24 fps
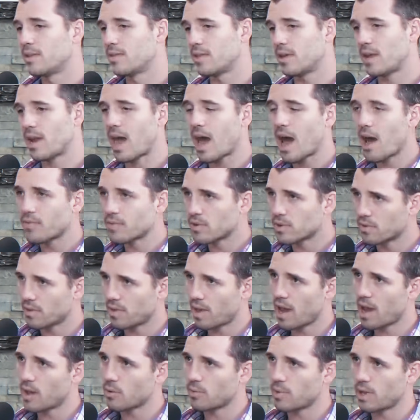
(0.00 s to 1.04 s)
Then after
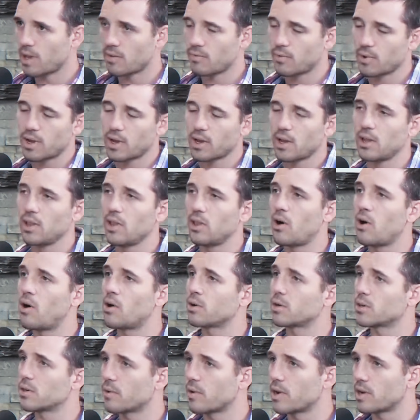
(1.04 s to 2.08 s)
that, we have what I call
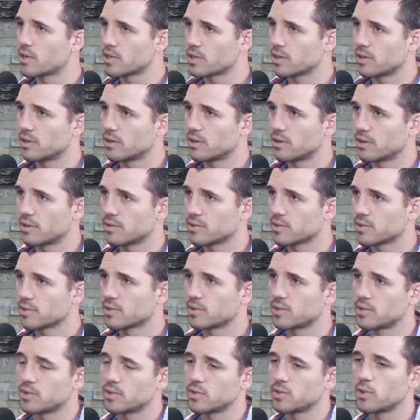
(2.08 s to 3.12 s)
long duration endurance.
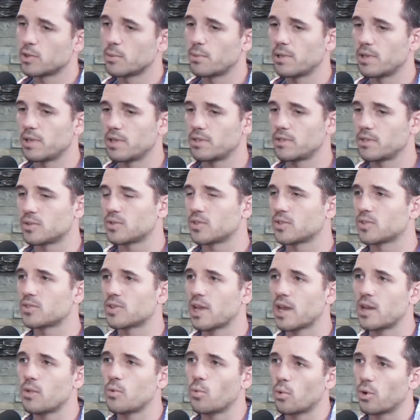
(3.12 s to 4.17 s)
So this is your ability to
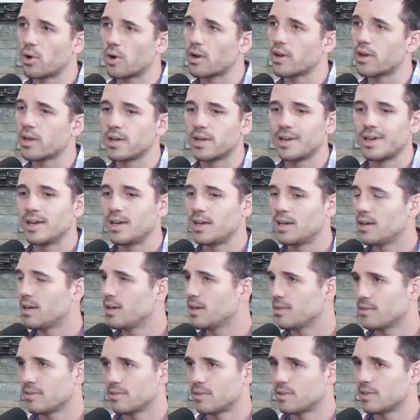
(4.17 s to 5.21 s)
sustain work.
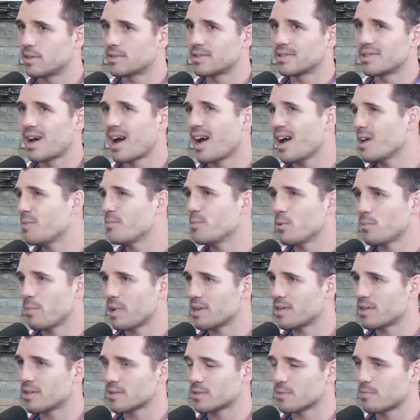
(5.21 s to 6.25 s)
The time
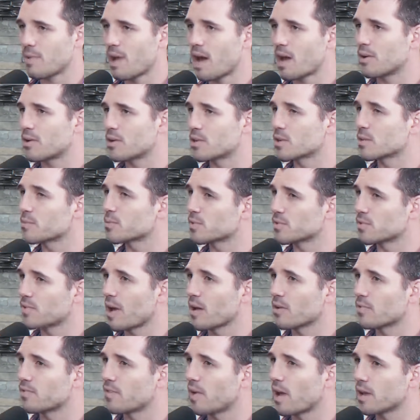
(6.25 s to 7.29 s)
domain doesn't matter in terms of
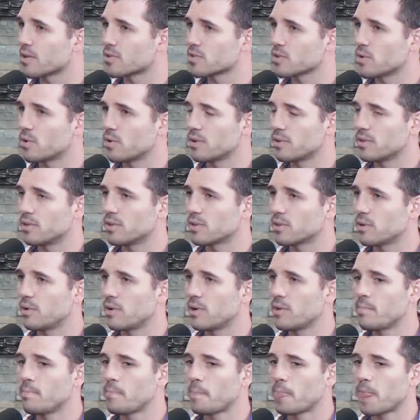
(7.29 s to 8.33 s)
how fast you're
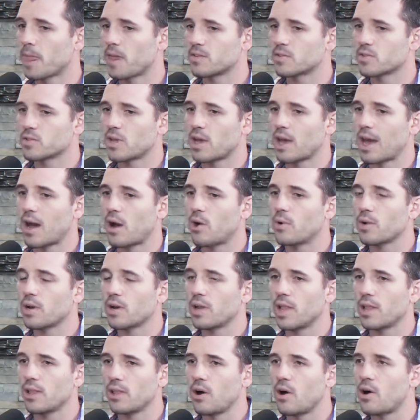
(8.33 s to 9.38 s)
going. It's how
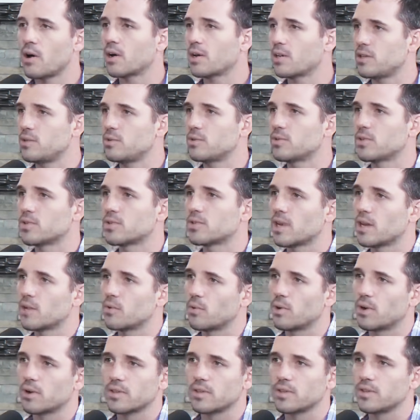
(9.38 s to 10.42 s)
long can you sustain
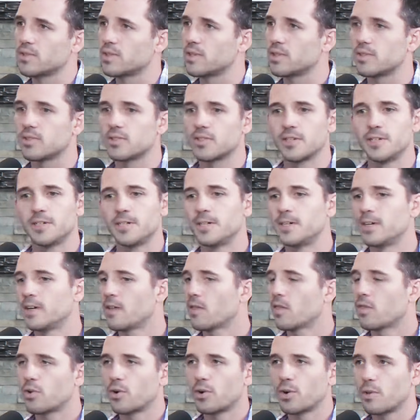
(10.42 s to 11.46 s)
work. This is
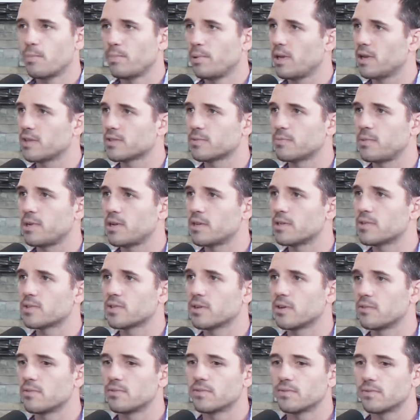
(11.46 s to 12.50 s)
30 plus minutes
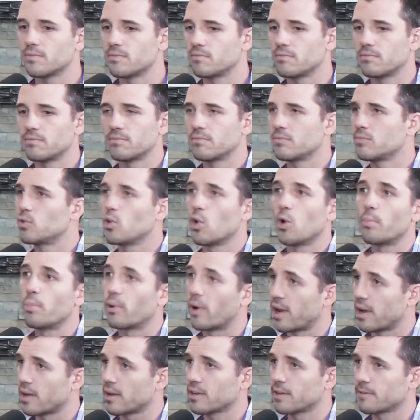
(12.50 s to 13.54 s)
of no
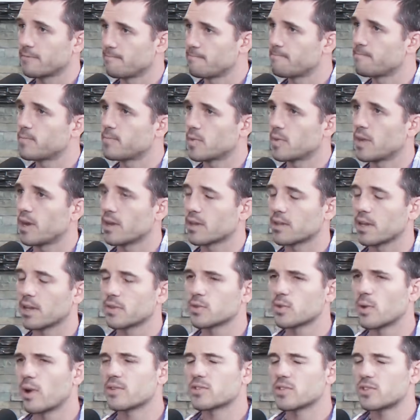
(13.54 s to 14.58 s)
break, like that.
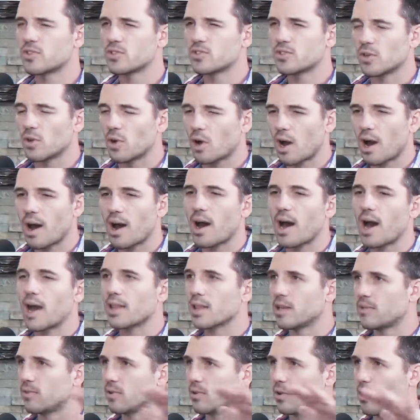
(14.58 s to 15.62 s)
So as just a
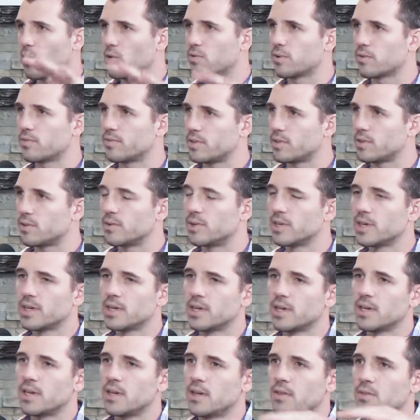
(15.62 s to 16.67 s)
high-level overview,
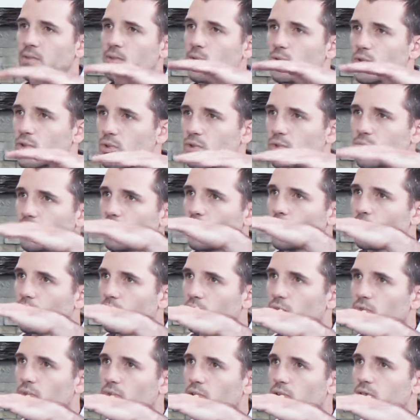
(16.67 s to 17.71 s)
those are
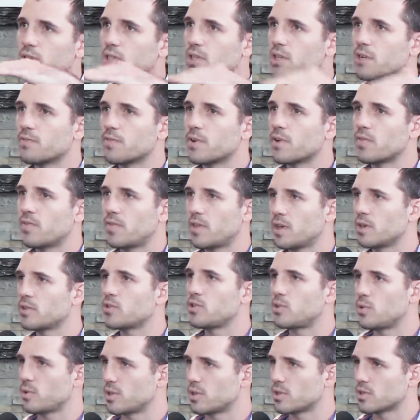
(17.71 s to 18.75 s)
the different
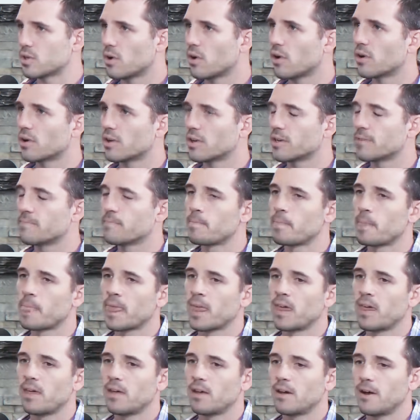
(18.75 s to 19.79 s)
things you can target.
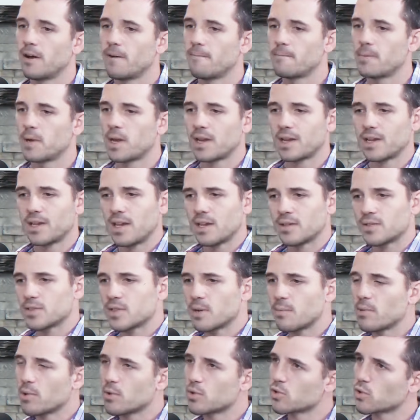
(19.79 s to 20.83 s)
And again,
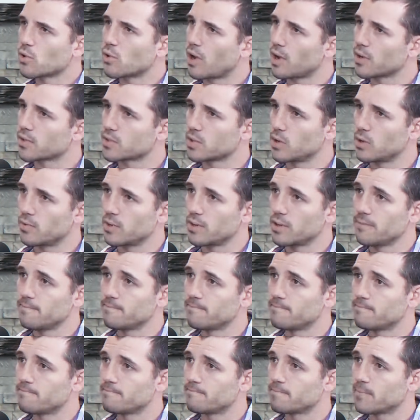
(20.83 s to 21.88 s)
some of those cross over
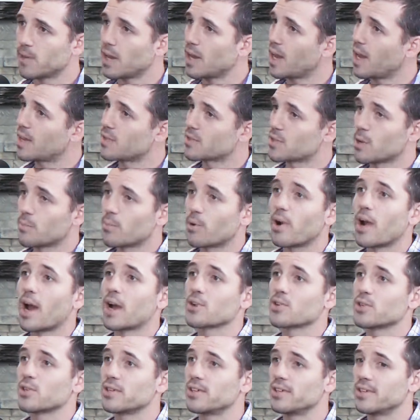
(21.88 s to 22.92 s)
and some are
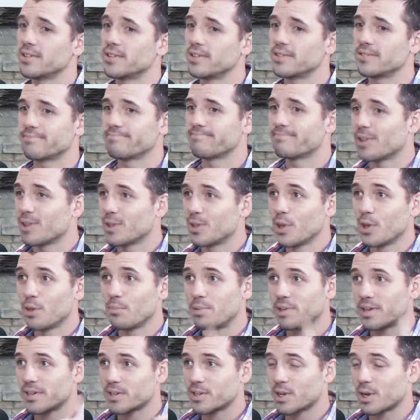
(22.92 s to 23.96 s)
actually a little
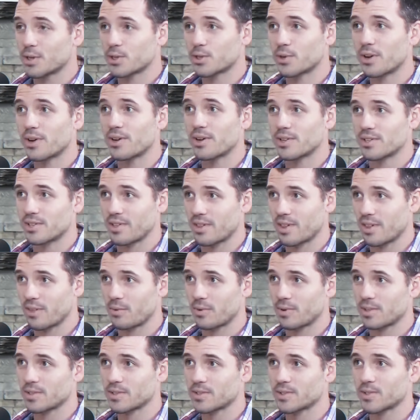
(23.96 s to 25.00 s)
bit contrarian to the other
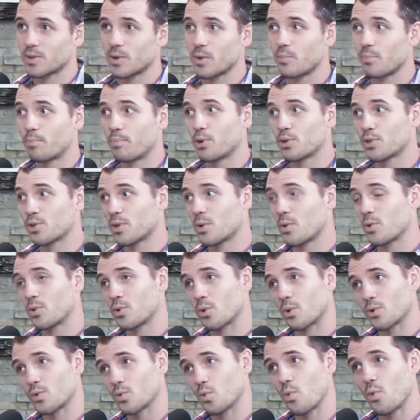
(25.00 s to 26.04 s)
ones. So pushing
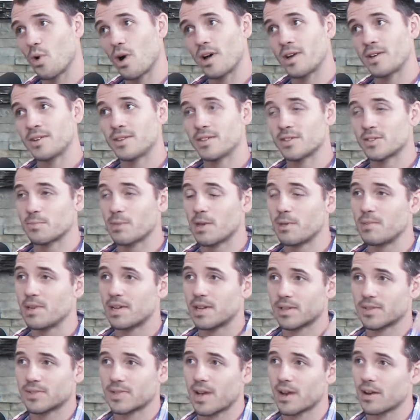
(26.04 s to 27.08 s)
towards one is maybe
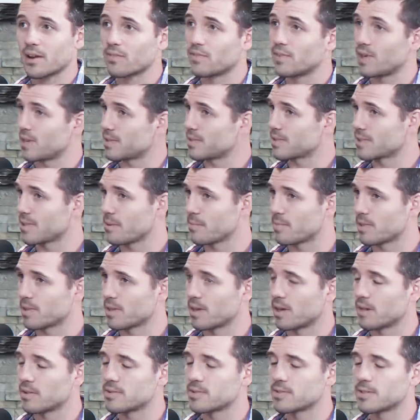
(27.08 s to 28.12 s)
going to sacrifice something
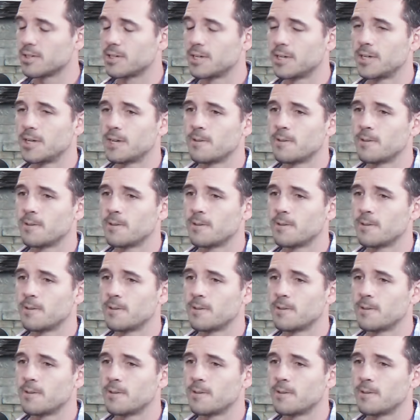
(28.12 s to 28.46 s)
else.